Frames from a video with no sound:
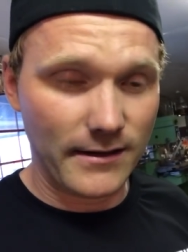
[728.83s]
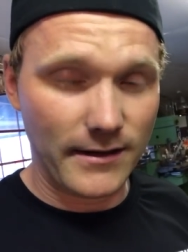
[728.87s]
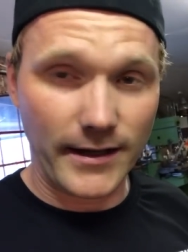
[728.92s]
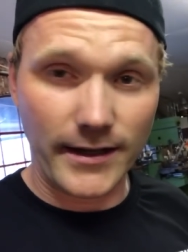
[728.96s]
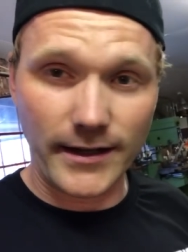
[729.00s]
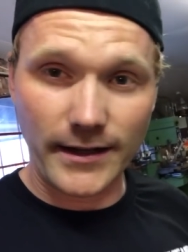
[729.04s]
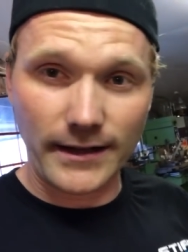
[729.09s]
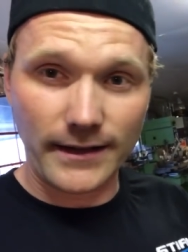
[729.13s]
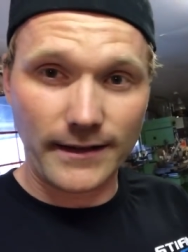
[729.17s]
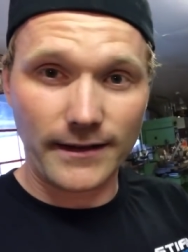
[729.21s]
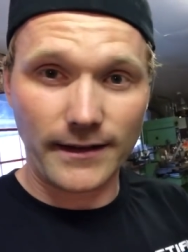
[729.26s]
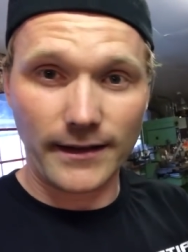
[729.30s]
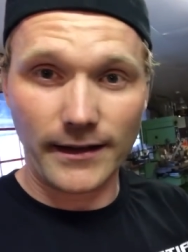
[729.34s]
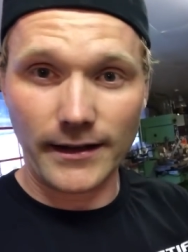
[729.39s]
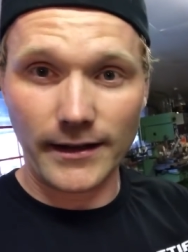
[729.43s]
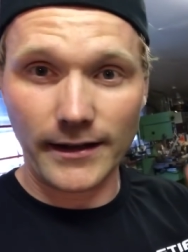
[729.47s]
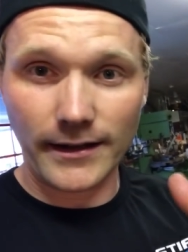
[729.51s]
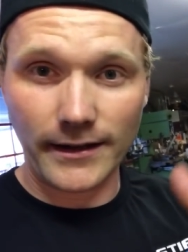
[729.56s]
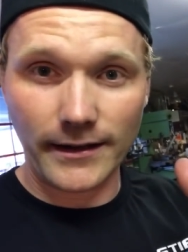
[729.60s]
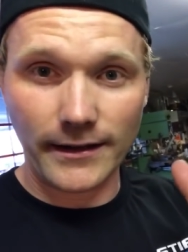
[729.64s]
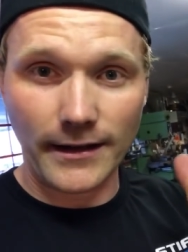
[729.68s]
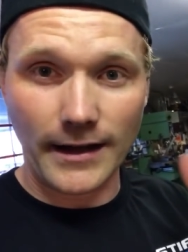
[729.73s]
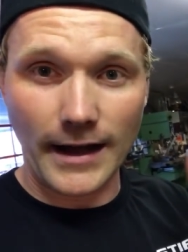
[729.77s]
And it's
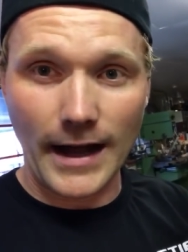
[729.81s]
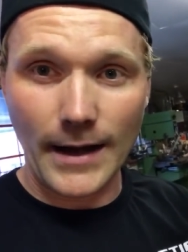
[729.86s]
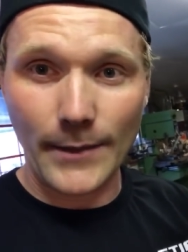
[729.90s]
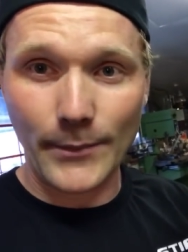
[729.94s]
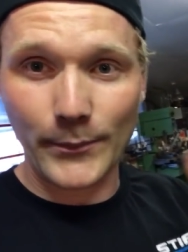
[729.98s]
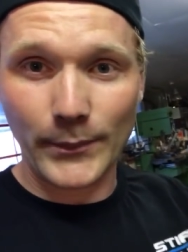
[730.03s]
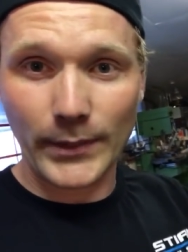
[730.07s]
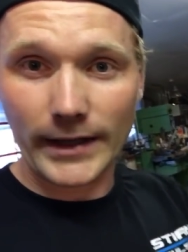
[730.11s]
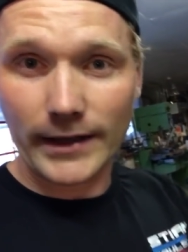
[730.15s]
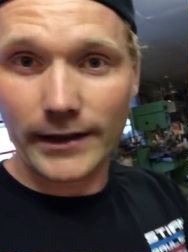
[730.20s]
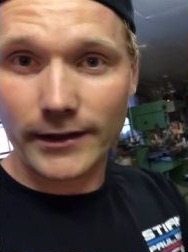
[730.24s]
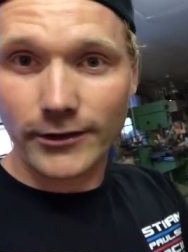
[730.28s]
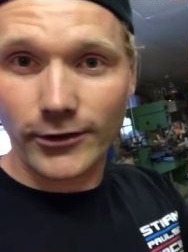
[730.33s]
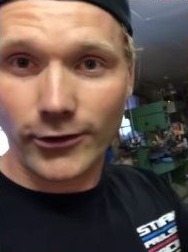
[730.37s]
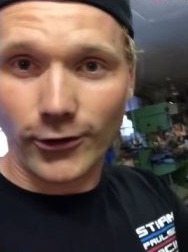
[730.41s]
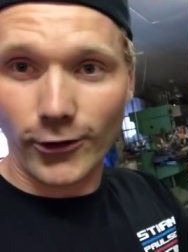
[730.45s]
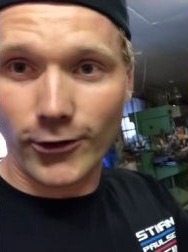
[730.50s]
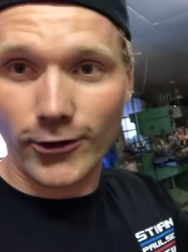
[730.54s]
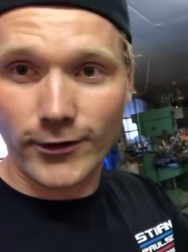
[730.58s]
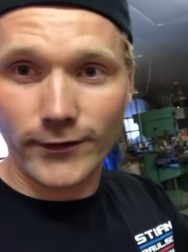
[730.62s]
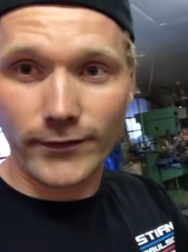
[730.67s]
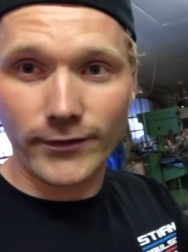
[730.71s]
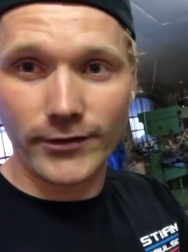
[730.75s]
a uphill
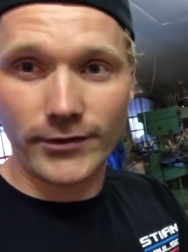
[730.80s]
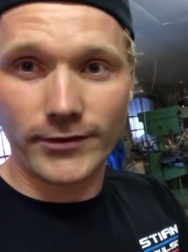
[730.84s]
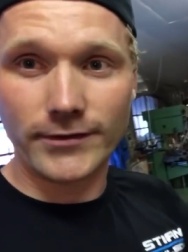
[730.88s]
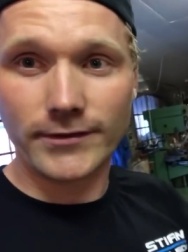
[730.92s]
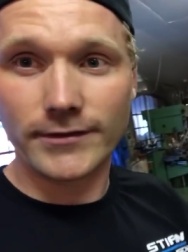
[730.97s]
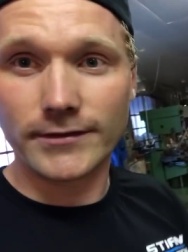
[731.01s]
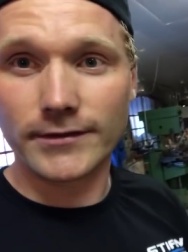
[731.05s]
curve,